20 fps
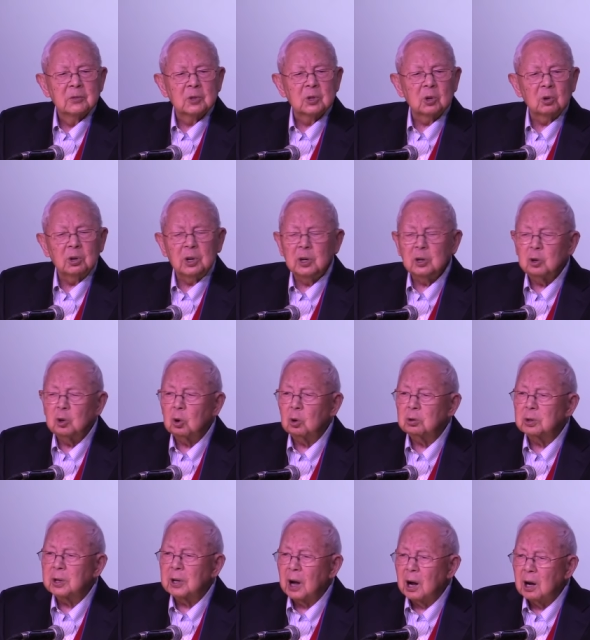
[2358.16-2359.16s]
so it
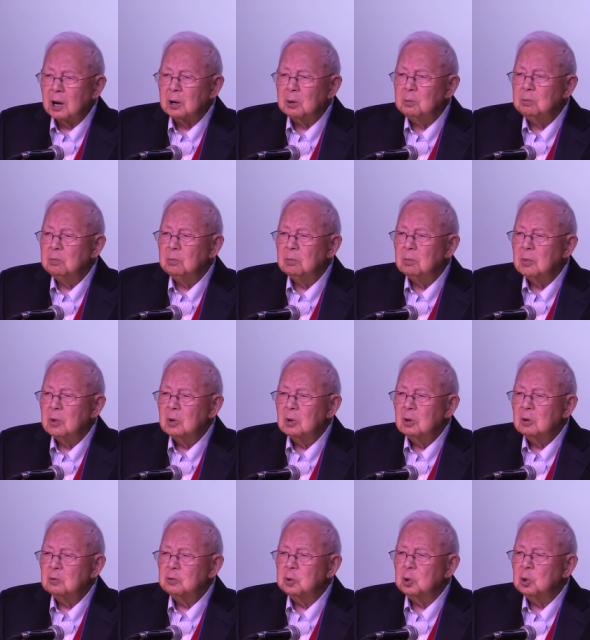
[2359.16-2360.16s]
took time
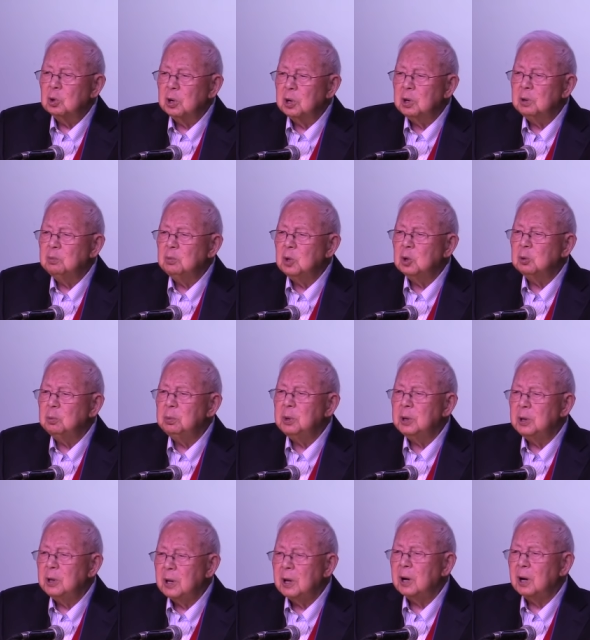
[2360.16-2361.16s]
for him to
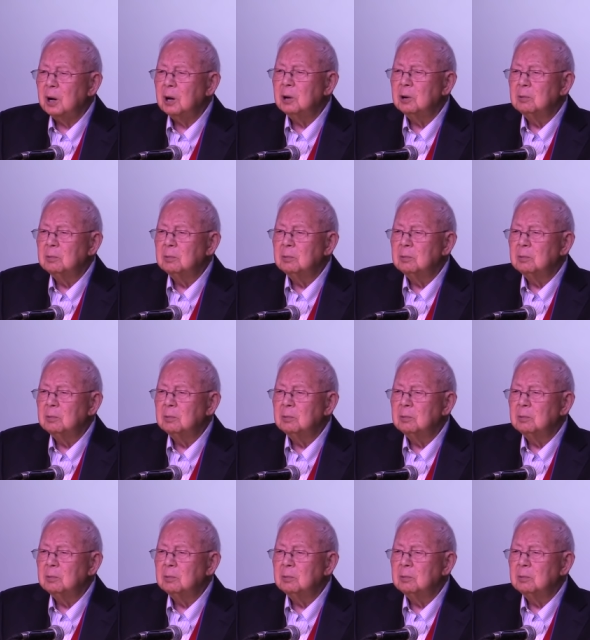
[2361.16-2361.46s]
be there.